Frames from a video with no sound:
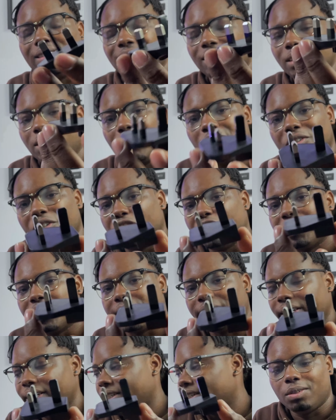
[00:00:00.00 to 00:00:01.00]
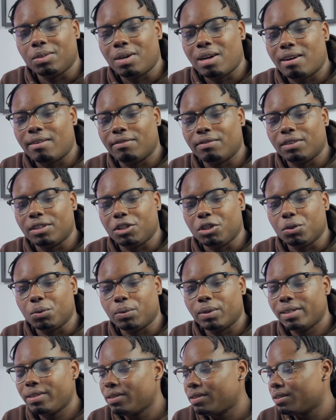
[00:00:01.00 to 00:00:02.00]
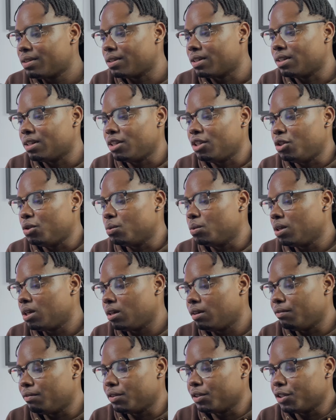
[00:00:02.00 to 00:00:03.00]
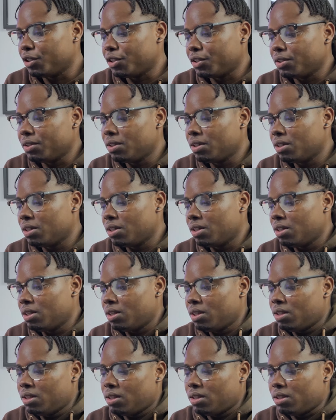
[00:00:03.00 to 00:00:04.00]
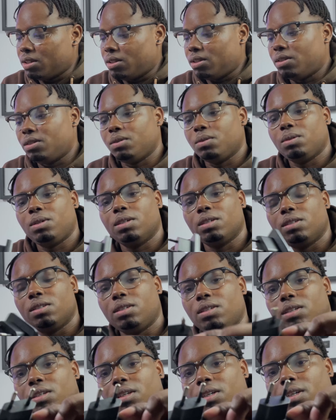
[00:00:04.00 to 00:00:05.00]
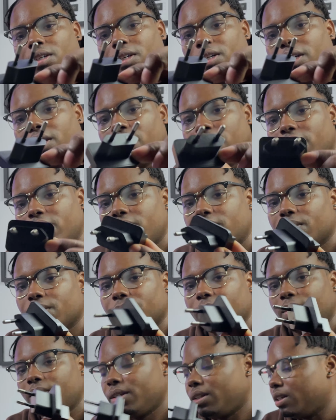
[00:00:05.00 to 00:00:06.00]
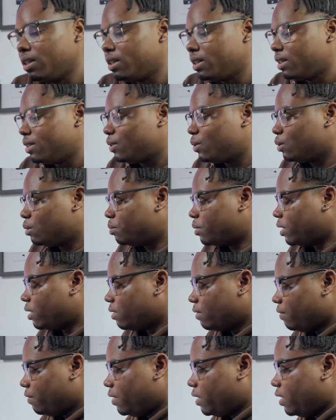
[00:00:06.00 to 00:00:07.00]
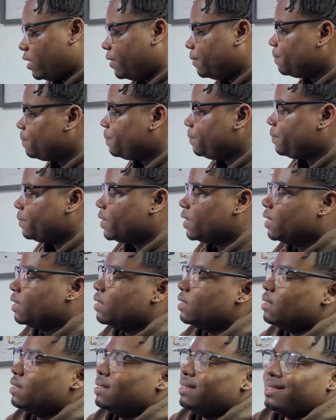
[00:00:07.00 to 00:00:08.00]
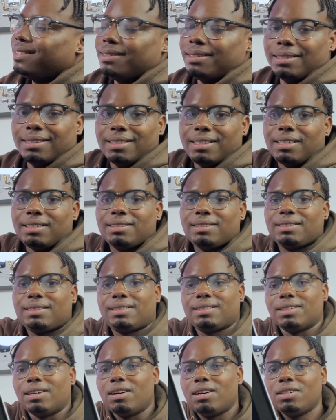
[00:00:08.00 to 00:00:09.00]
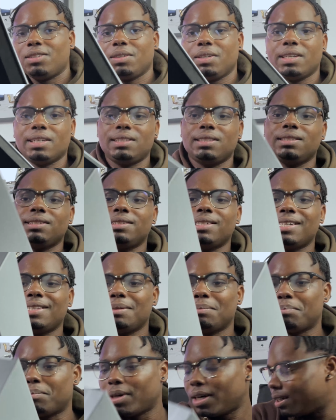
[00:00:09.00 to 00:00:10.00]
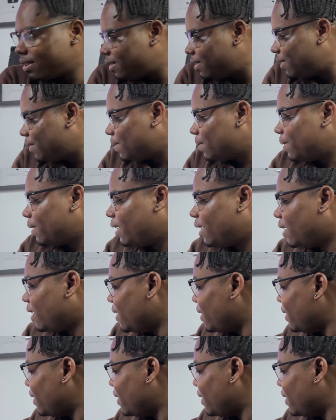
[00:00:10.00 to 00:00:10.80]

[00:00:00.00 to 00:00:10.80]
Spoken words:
on the country you're in, you have a US and a UK version, as you can see here. So yeah, that's super convenient. And that's all you get inside the box. So yeah,